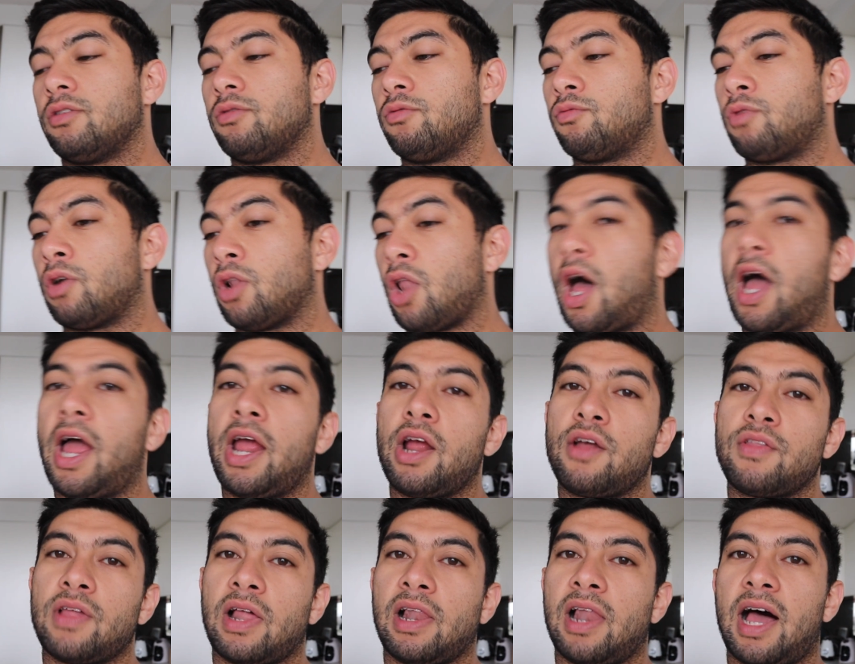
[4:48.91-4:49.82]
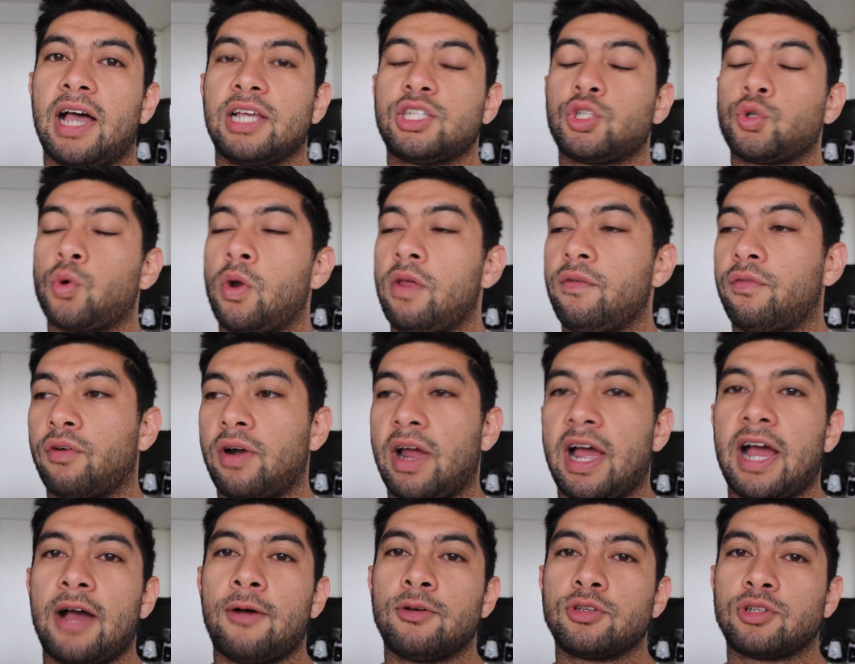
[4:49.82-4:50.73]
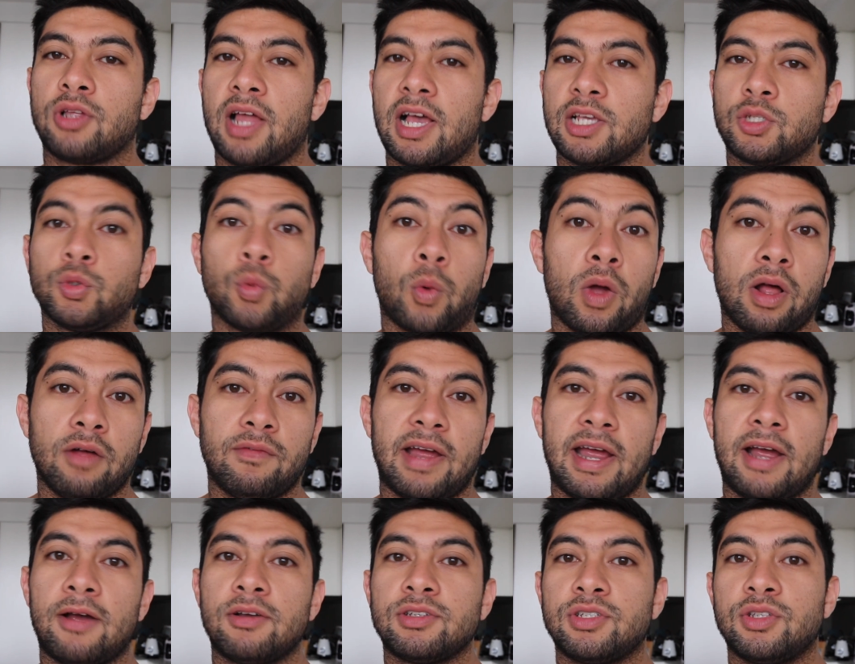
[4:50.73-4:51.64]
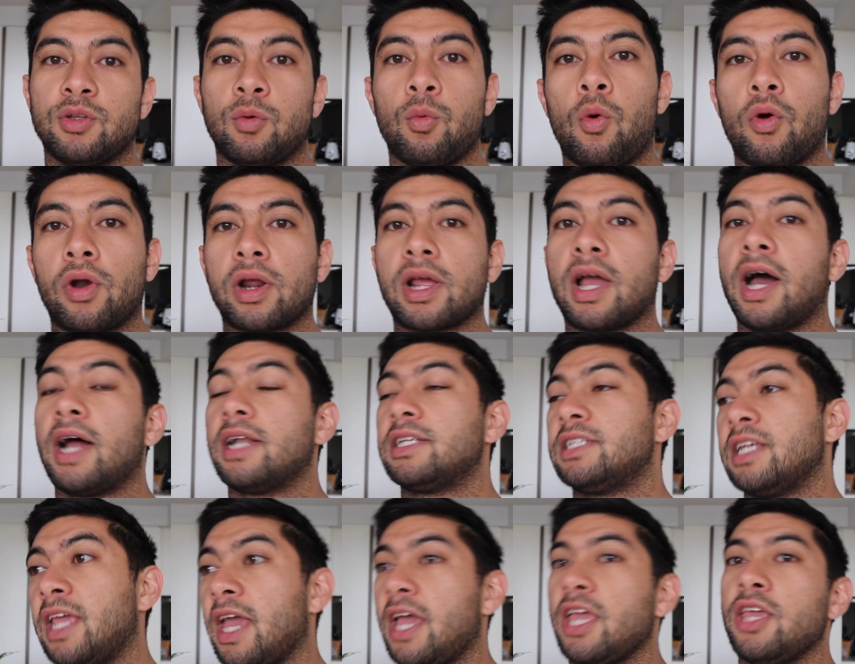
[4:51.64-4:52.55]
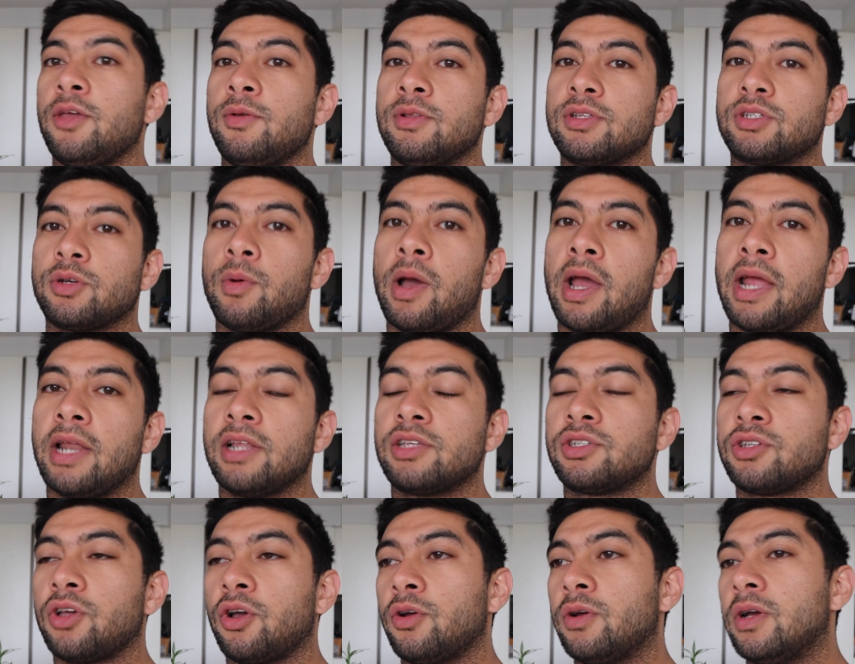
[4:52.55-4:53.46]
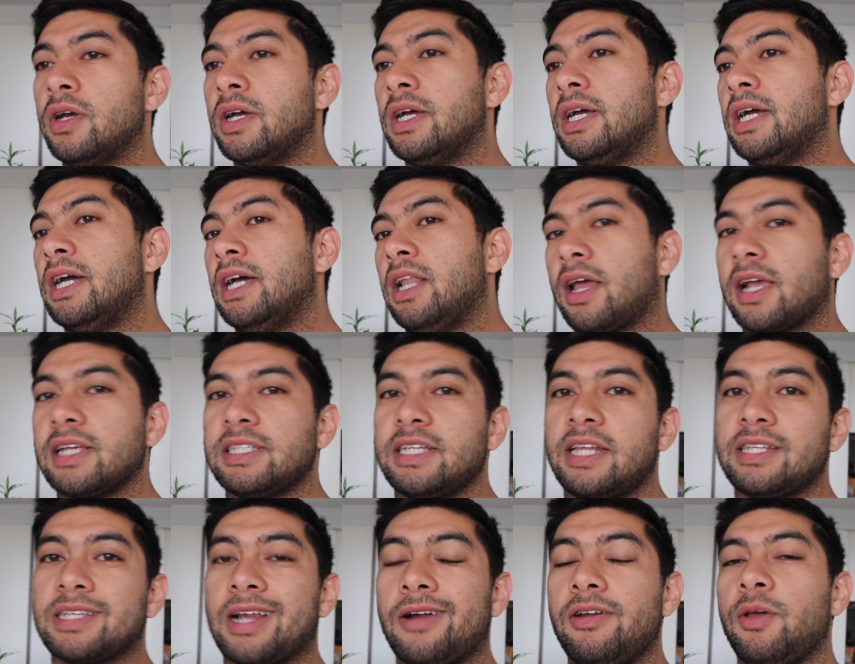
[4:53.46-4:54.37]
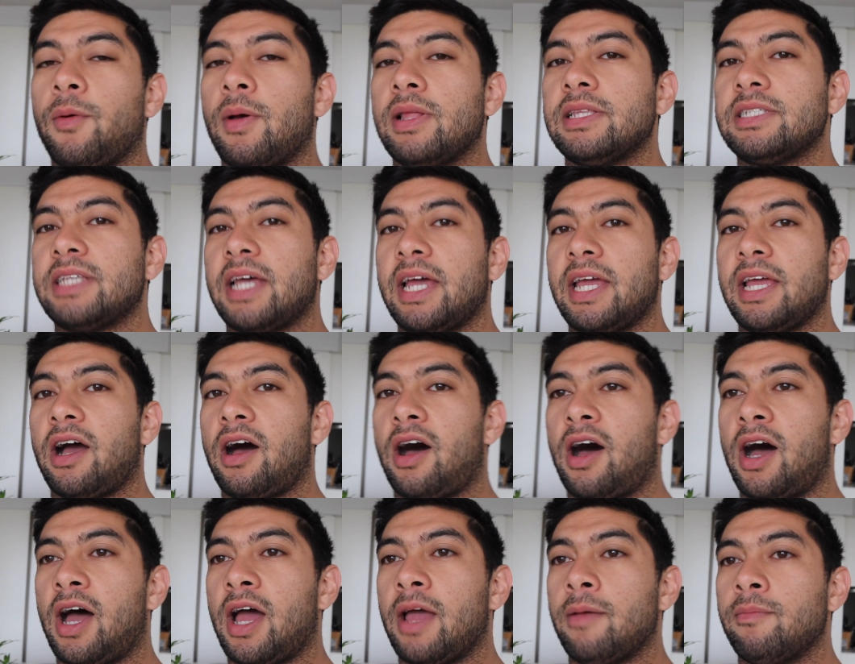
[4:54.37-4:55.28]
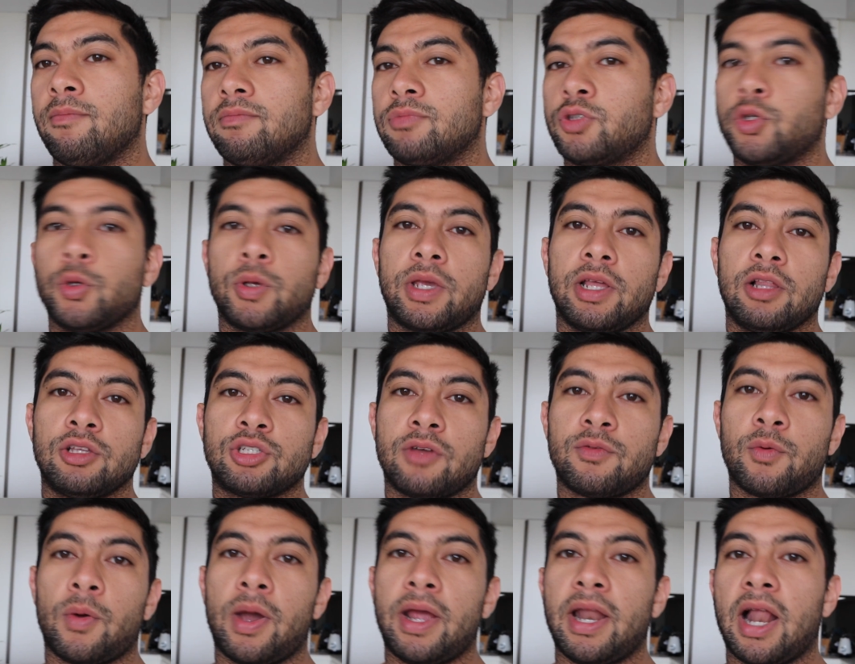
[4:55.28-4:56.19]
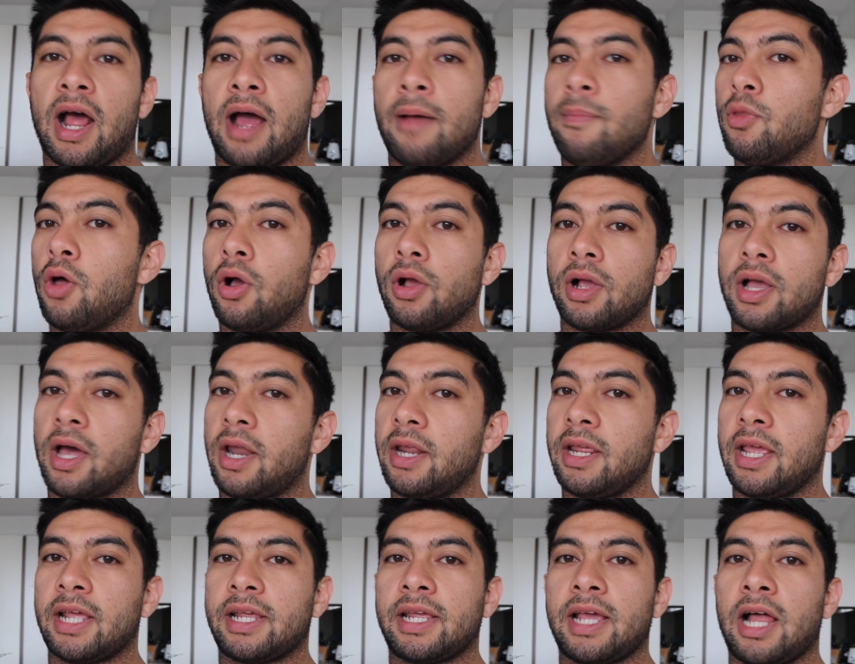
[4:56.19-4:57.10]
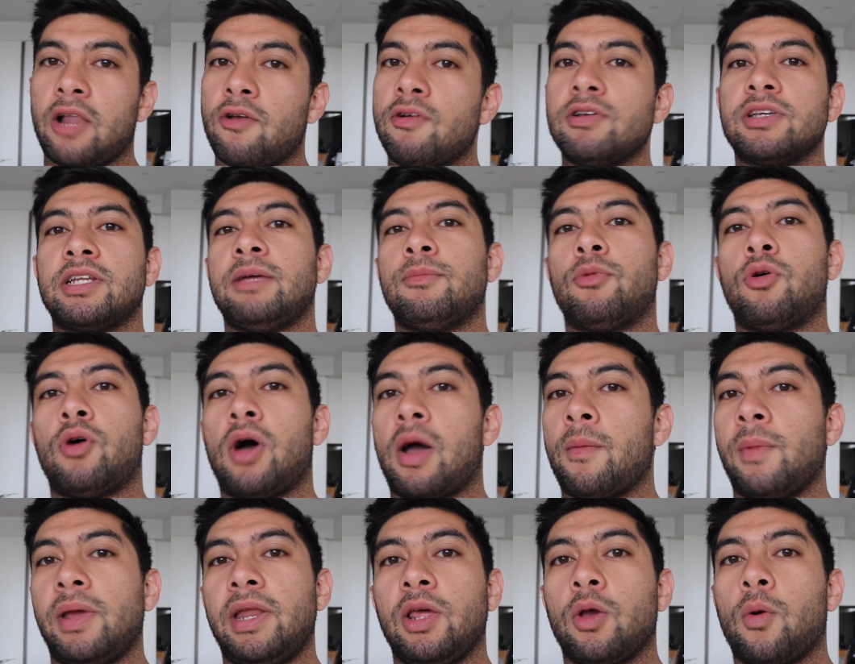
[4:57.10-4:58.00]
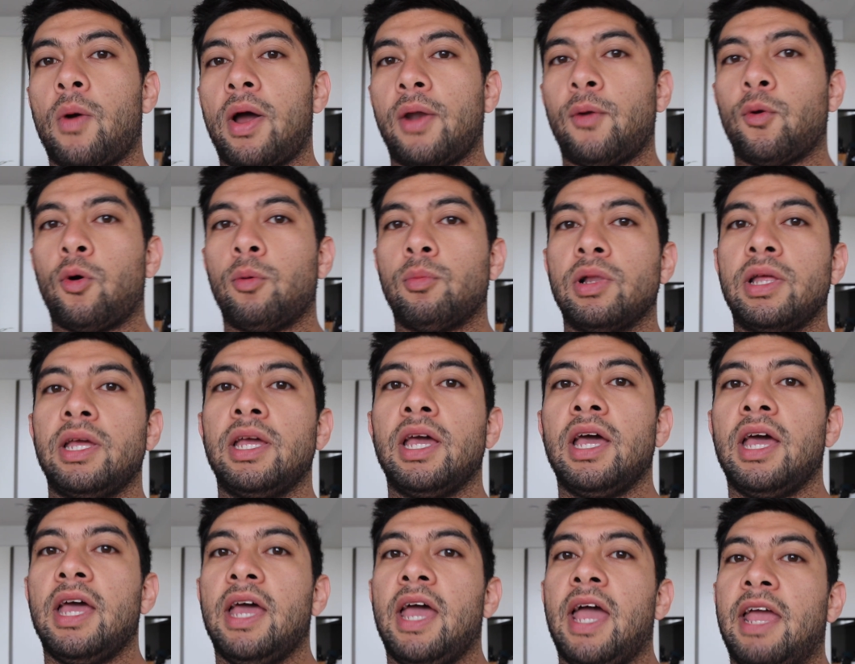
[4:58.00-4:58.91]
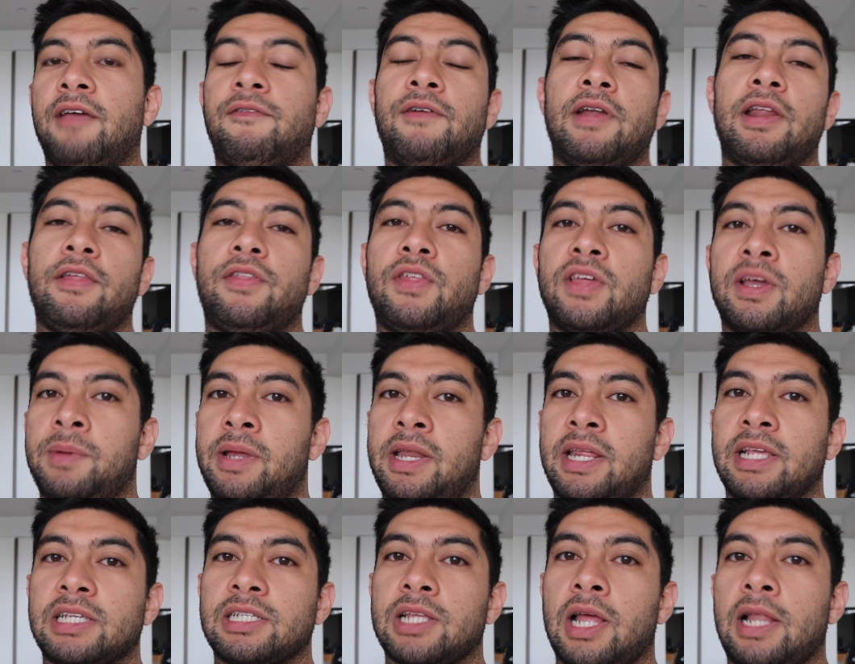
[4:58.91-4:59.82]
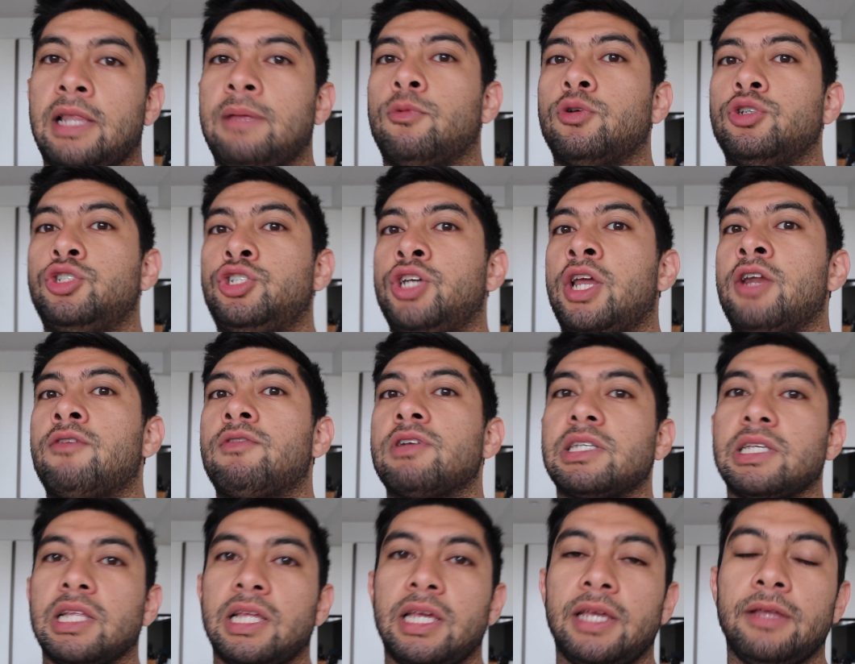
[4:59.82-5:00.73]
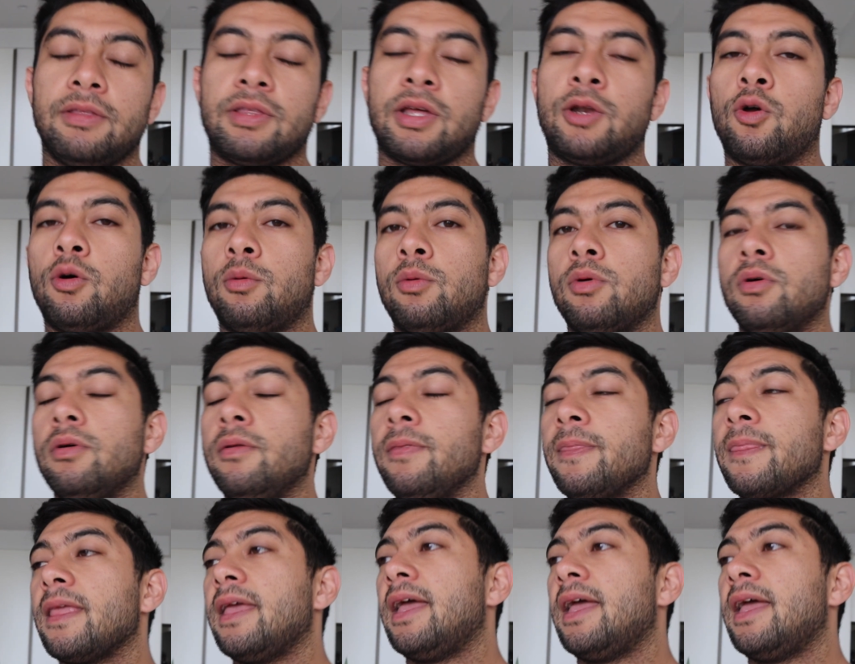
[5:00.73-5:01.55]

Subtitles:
relying on that last 24 hours or last 12 hours in the water cut to get you into weight. So, like I said, it's currently Wednesday. I'm 2 kilos overweight. I'm not cutting out calories anymore. I'm eating quite normally. If anything, I'm eating slightly more generously than normal.